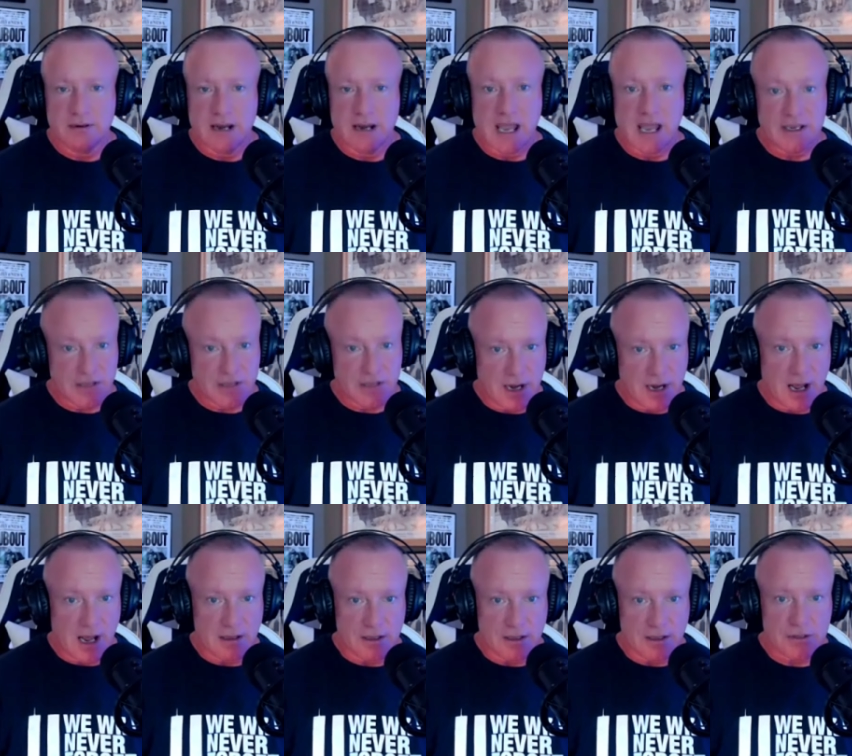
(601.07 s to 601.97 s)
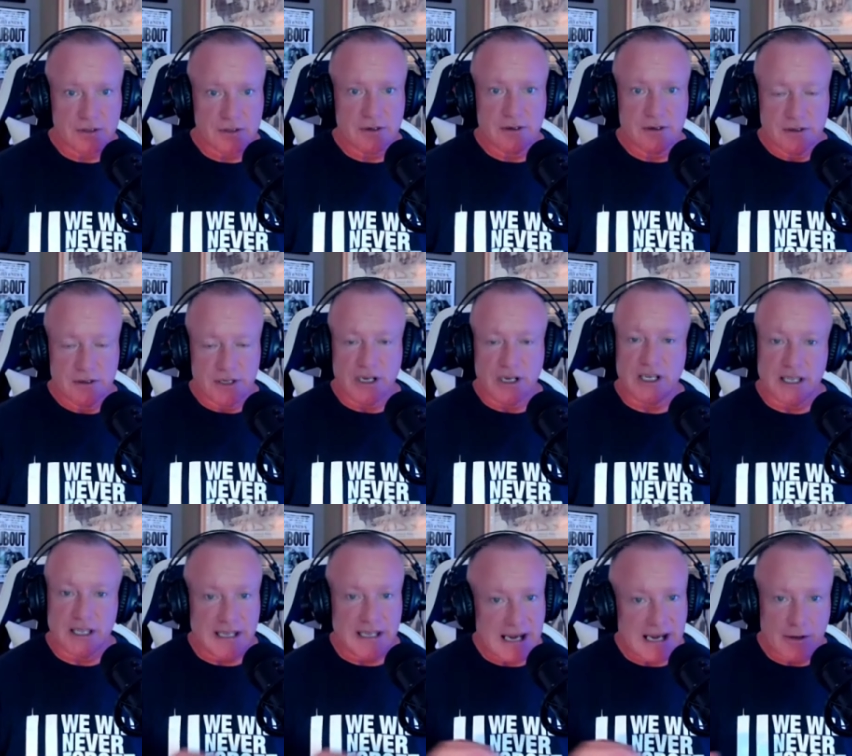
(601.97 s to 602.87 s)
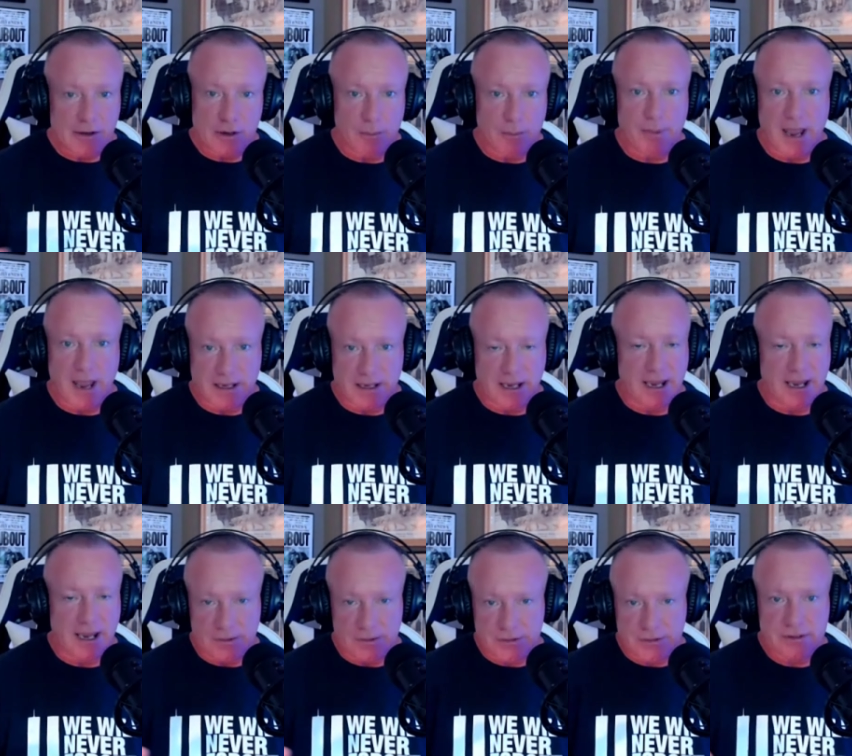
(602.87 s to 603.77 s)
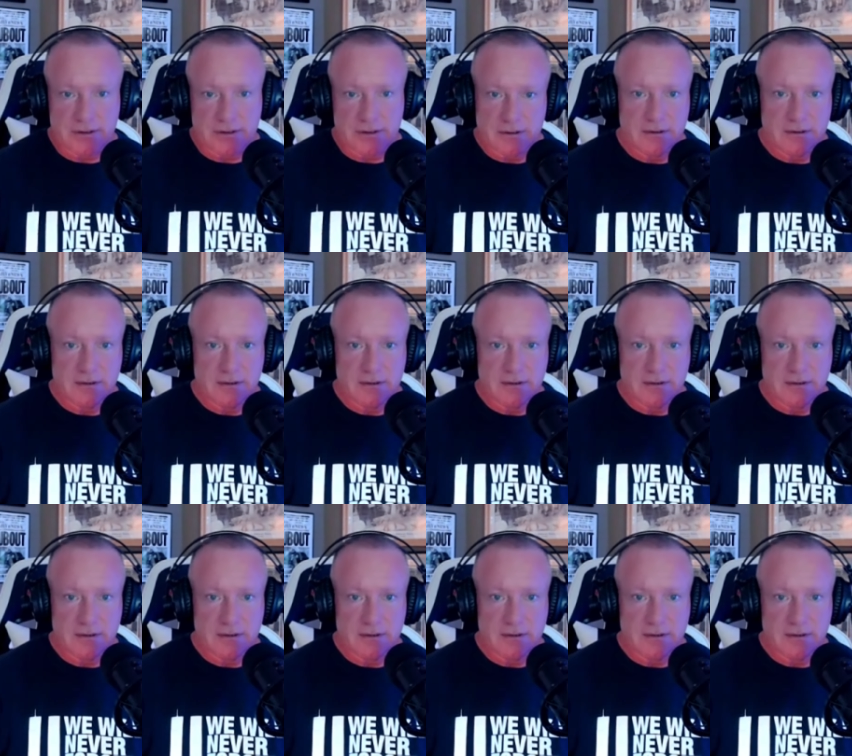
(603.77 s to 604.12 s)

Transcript: has the knowledge to clean out your bank accounts